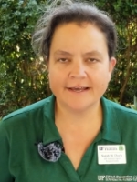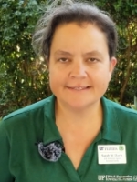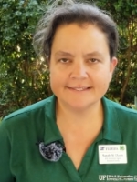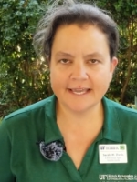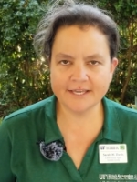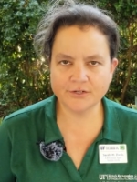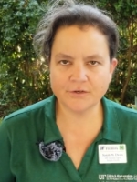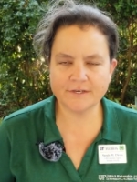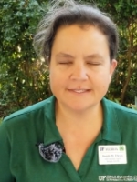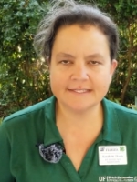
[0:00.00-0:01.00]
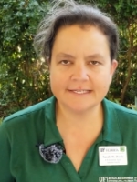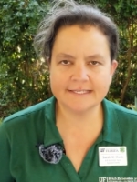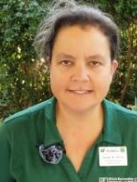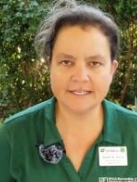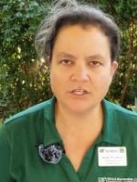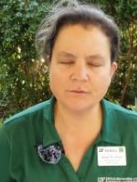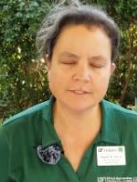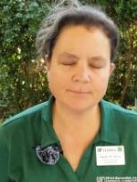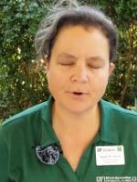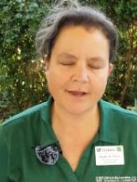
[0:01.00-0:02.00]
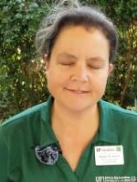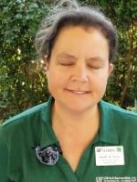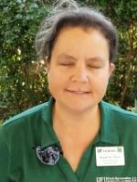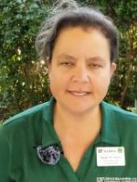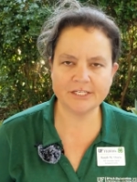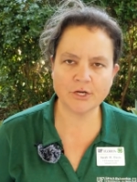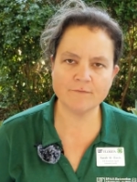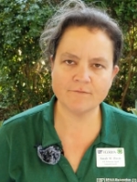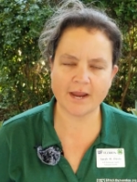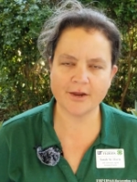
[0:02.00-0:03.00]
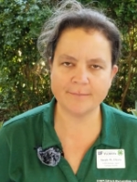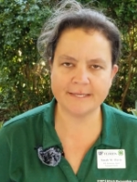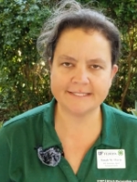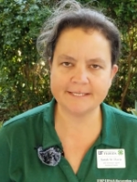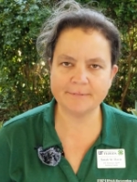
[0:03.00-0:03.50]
A cycle is a continuous process in our environment,